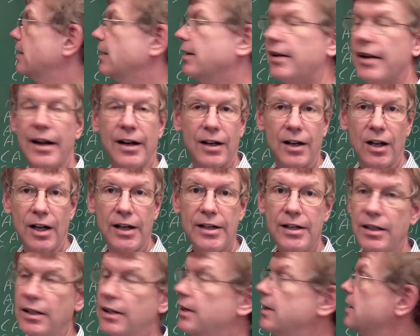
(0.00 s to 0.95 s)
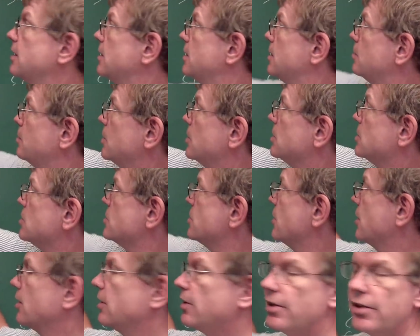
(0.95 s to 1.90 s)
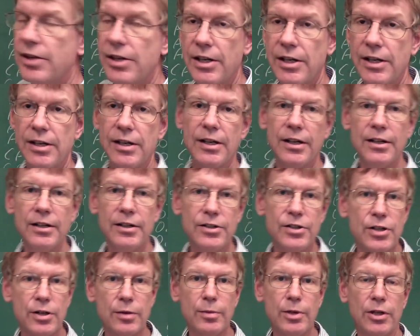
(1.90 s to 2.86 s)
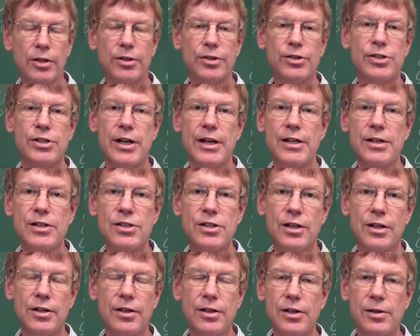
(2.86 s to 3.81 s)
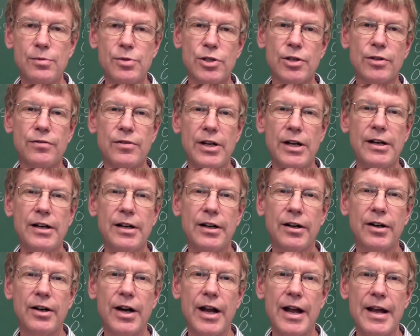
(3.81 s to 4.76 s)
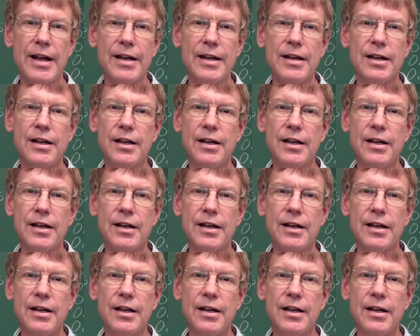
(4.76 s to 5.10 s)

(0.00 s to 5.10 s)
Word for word: Not likely, because none of the terminal states, none of the observed data are A.